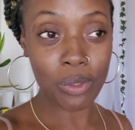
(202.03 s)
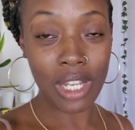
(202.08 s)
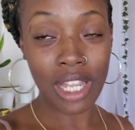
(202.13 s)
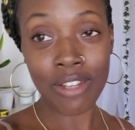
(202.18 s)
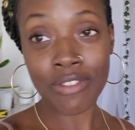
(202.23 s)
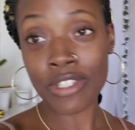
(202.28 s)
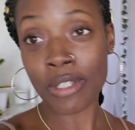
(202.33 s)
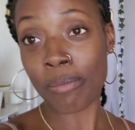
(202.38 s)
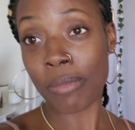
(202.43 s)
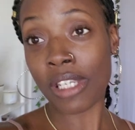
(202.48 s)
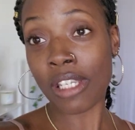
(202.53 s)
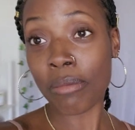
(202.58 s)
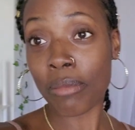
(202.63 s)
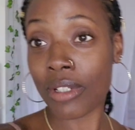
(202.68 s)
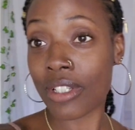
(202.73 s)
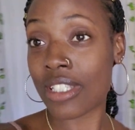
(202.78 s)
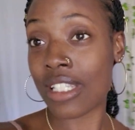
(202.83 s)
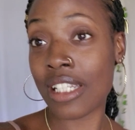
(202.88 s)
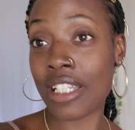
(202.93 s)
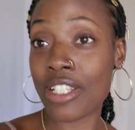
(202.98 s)
I have some
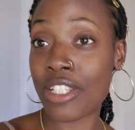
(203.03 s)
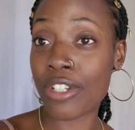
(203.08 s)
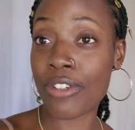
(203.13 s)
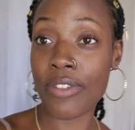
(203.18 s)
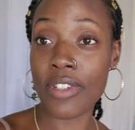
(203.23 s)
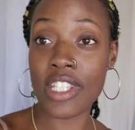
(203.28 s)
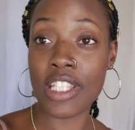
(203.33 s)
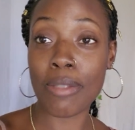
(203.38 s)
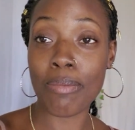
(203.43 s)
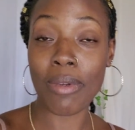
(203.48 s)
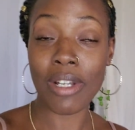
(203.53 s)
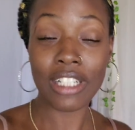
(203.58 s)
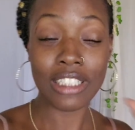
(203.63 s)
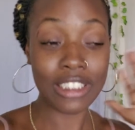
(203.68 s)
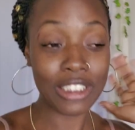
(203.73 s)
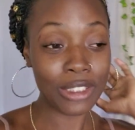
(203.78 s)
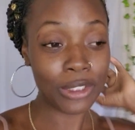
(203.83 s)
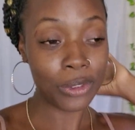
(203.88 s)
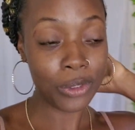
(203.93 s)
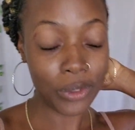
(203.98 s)
emails I need to
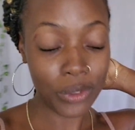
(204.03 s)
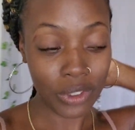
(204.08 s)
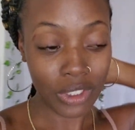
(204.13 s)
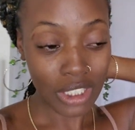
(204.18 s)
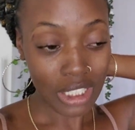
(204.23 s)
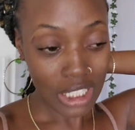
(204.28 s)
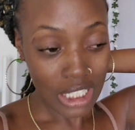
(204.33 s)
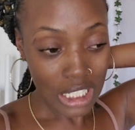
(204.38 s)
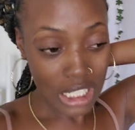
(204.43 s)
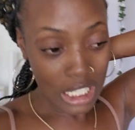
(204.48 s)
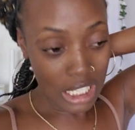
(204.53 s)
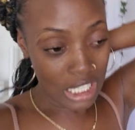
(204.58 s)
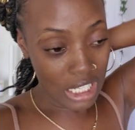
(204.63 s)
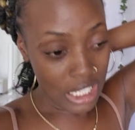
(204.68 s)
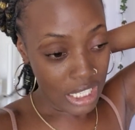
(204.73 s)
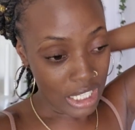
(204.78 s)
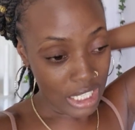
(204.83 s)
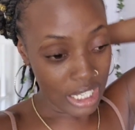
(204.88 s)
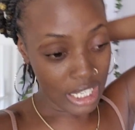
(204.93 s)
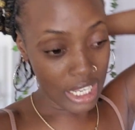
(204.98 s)
respond to.
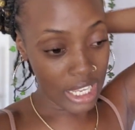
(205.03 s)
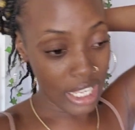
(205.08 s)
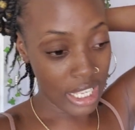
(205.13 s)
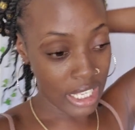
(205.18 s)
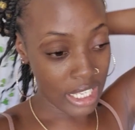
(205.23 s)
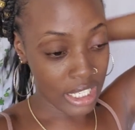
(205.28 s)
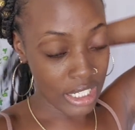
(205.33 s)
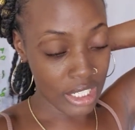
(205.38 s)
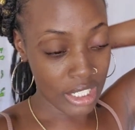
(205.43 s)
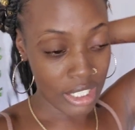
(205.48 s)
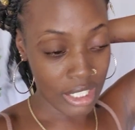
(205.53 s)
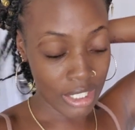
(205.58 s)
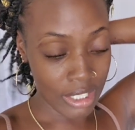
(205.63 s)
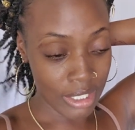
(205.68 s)
And